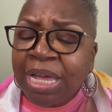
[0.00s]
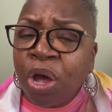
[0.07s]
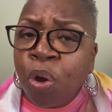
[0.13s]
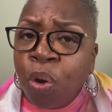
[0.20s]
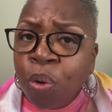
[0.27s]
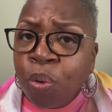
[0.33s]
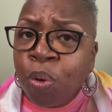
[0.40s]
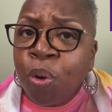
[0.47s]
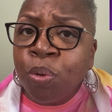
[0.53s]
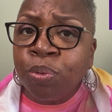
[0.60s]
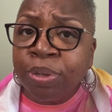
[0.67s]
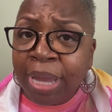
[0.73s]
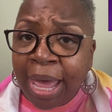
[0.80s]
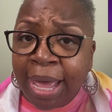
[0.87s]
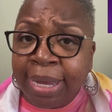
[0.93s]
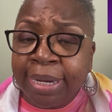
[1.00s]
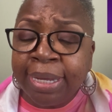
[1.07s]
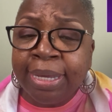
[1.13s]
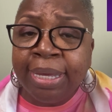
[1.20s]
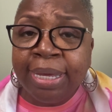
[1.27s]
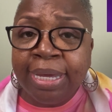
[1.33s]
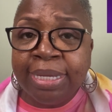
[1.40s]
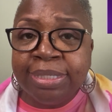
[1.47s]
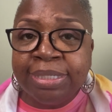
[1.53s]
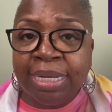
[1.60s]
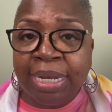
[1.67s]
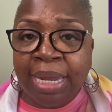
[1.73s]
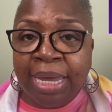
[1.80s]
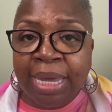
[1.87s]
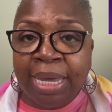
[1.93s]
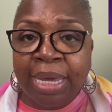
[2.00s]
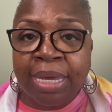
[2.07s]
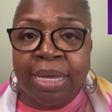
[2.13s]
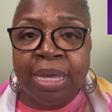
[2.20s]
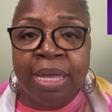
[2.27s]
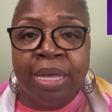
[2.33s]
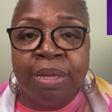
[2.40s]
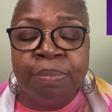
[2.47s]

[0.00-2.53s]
whole lot in delaying